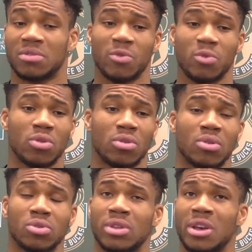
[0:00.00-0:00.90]
Now, if you're going to
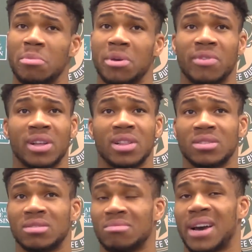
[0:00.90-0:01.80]
go to the NBA
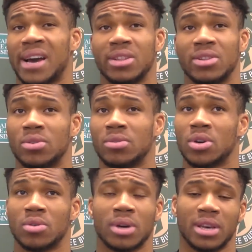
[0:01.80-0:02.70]
Finals, I don't
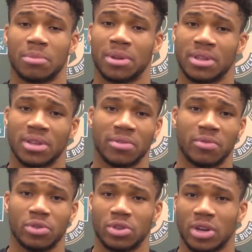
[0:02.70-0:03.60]
know. I can't predict the
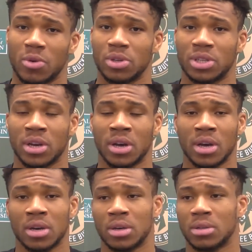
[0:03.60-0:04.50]
future. I wish I, I
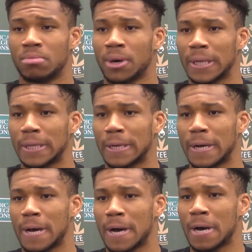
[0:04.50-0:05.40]
could, but
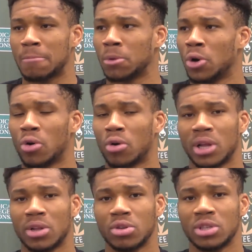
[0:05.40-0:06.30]
uh, all
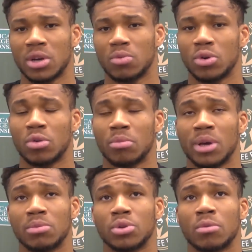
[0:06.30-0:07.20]
I know is that we're going to be
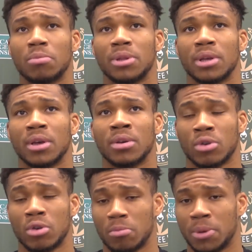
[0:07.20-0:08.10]
able to compete
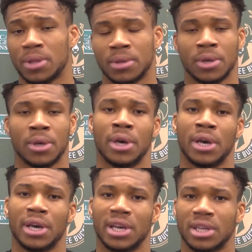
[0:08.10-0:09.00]
compete
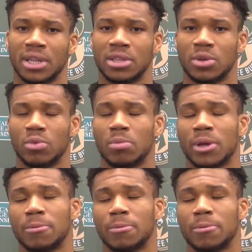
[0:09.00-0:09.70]
against any team we play.